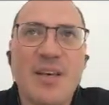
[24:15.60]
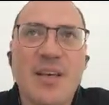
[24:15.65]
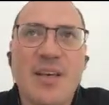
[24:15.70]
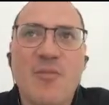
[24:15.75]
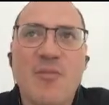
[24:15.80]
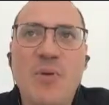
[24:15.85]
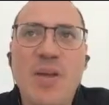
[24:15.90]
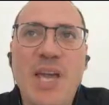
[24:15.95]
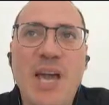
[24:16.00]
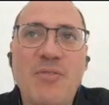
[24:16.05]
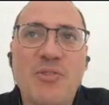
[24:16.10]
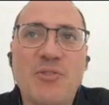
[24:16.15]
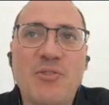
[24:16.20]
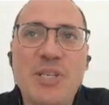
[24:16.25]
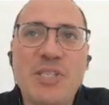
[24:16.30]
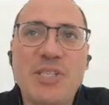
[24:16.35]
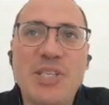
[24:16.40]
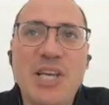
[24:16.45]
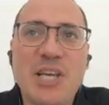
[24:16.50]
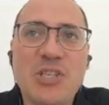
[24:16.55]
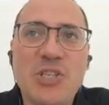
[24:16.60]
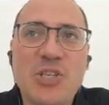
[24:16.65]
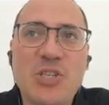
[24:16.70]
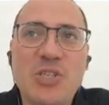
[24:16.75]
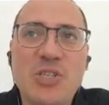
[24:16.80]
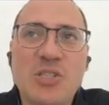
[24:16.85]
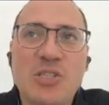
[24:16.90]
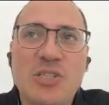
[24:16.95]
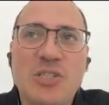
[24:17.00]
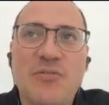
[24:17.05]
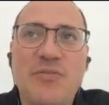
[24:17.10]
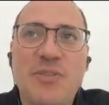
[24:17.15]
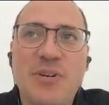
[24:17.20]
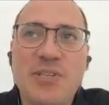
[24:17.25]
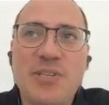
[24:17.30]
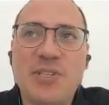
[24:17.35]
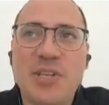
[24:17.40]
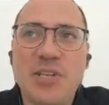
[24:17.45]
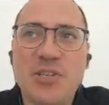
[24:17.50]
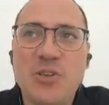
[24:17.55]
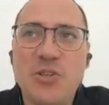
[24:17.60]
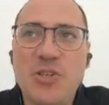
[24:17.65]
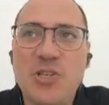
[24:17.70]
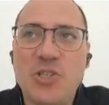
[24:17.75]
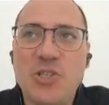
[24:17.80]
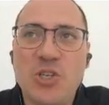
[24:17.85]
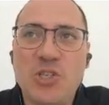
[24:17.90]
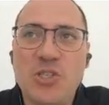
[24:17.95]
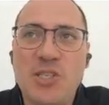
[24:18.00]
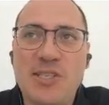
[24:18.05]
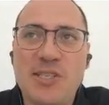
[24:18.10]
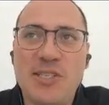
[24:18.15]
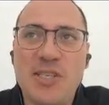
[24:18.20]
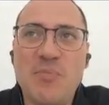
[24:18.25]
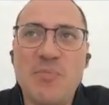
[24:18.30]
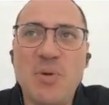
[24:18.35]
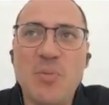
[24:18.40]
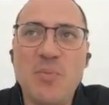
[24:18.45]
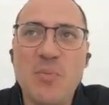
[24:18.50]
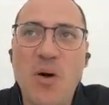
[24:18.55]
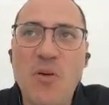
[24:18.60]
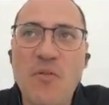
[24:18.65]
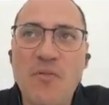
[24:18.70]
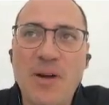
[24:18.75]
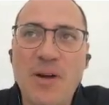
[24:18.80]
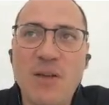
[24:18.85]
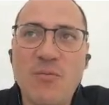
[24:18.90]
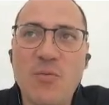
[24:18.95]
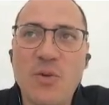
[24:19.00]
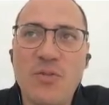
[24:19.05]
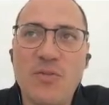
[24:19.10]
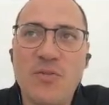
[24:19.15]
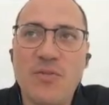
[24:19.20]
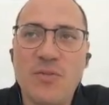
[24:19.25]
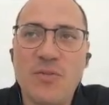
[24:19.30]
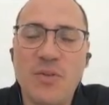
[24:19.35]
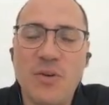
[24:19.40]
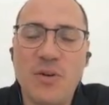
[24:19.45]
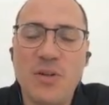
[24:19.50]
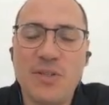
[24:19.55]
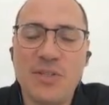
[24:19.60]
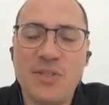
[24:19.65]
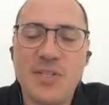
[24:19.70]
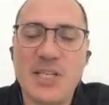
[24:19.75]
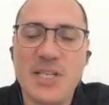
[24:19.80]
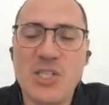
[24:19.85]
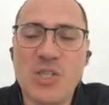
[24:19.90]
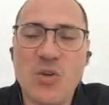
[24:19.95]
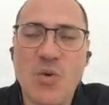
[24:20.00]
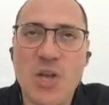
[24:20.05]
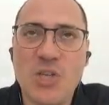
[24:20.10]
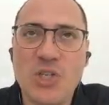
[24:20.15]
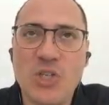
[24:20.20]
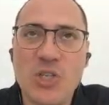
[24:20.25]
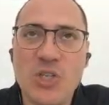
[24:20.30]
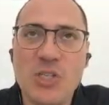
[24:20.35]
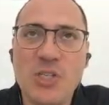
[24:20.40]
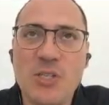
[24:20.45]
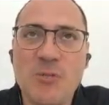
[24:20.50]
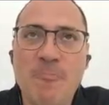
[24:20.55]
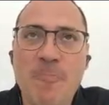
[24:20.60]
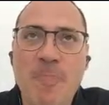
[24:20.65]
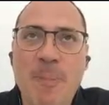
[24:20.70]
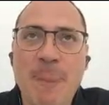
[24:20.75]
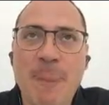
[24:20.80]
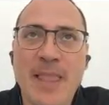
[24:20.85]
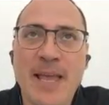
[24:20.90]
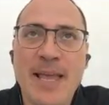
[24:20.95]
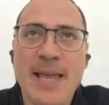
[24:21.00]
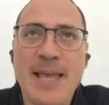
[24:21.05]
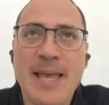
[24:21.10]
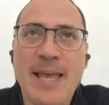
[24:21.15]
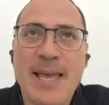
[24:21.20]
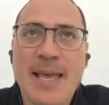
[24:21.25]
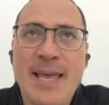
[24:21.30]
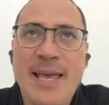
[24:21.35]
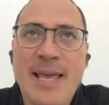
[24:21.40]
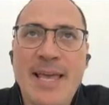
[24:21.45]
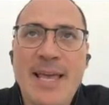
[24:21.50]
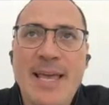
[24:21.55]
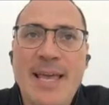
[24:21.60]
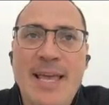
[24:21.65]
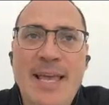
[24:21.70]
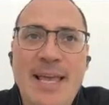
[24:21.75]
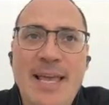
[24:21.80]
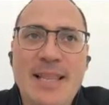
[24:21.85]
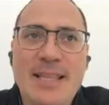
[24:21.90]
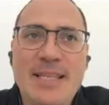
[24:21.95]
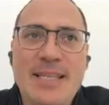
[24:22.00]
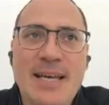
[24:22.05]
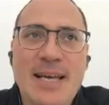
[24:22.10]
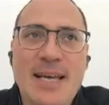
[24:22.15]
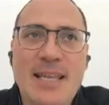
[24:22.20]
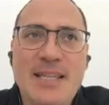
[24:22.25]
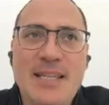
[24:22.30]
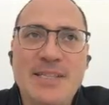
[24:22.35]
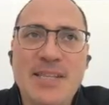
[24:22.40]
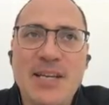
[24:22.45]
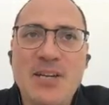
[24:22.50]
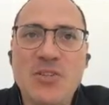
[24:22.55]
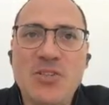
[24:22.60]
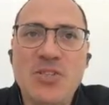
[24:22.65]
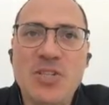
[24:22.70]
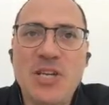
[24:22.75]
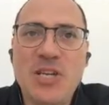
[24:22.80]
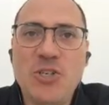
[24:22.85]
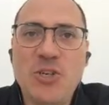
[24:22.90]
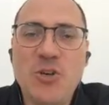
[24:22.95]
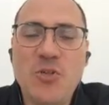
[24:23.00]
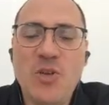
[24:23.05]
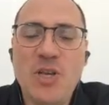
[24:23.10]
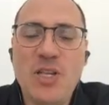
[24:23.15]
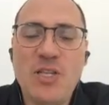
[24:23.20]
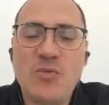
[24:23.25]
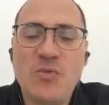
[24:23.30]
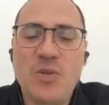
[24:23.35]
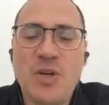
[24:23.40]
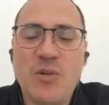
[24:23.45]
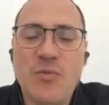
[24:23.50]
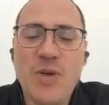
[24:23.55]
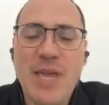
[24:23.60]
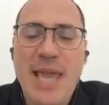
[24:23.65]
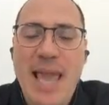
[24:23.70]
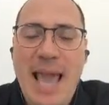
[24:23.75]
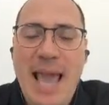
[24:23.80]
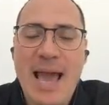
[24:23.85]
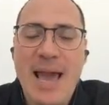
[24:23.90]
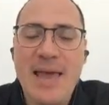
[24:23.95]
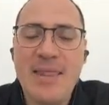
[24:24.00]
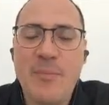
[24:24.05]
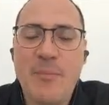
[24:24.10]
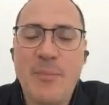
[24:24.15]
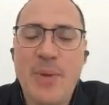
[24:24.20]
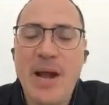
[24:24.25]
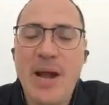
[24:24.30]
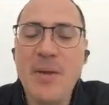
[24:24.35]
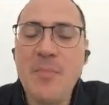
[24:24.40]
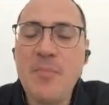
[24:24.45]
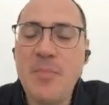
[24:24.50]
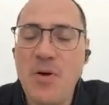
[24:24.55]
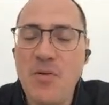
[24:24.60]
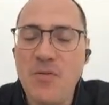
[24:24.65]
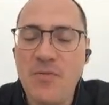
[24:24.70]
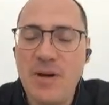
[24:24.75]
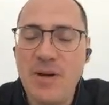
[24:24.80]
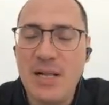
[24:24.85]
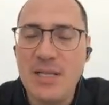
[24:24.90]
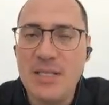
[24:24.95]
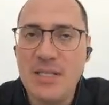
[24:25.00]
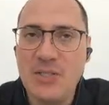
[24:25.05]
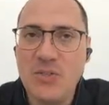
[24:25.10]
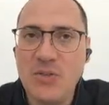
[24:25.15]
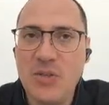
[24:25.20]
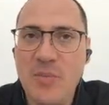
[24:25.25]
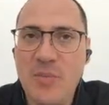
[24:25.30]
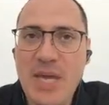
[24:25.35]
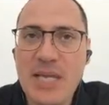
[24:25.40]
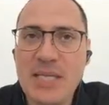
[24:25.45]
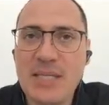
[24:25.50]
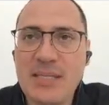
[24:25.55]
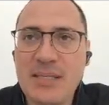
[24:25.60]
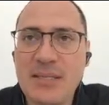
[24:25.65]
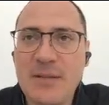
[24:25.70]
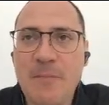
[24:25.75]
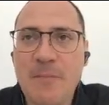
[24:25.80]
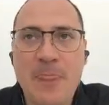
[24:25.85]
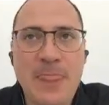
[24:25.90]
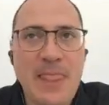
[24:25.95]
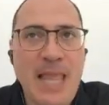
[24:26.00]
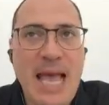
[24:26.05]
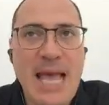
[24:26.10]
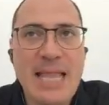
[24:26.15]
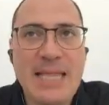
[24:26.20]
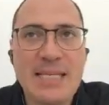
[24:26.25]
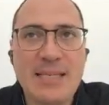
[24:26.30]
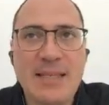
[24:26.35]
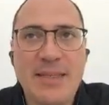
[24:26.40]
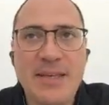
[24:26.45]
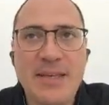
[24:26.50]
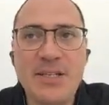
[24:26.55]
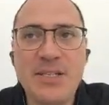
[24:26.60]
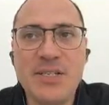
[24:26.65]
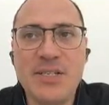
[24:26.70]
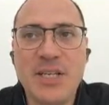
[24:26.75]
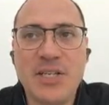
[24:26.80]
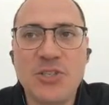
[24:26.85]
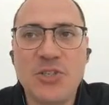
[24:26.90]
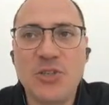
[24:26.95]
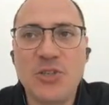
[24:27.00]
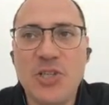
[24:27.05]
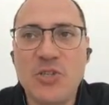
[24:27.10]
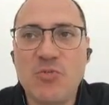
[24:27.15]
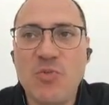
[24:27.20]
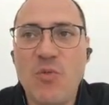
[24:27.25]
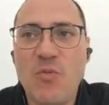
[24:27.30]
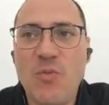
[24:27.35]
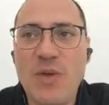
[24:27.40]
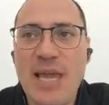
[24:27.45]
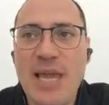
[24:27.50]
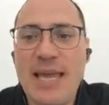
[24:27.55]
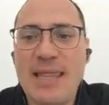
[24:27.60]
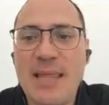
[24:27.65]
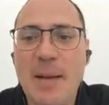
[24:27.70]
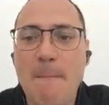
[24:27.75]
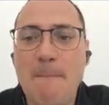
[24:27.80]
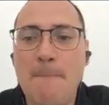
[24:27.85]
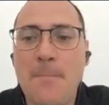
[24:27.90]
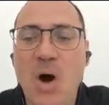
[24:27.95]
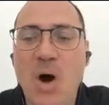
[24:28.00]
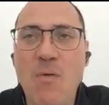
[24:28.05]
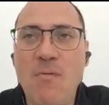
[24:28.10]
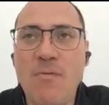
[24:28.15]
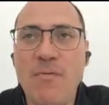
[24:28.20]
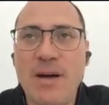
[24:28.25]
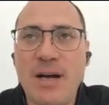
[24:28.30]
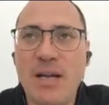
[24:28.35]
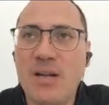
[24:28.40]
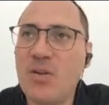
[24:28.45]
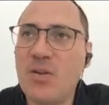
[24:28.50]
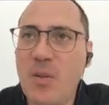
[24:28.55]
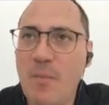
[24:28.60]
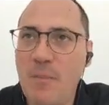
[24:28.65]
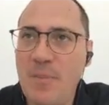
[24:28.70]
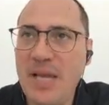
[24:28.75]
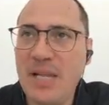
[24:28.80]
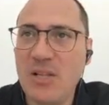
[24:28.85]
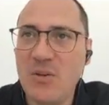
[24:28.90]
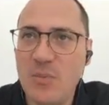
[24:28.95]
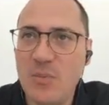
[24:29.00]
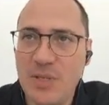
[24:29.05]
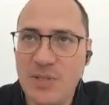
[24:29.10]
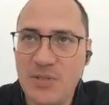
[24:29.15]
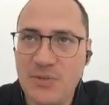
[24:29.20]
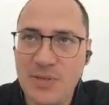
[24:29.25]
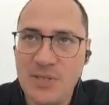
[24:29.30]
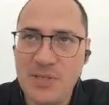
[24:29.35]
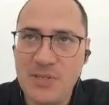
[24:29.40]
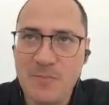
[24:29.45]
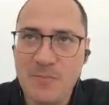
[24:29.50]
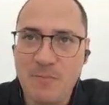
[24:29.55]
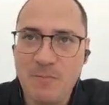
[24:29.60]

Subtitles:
We have 3 sections. The first section is just a simple POM file with 6 questions. And the second section is where we add a parent POM file into the mix. And the third section is when we add a BOM file or a bill of materials.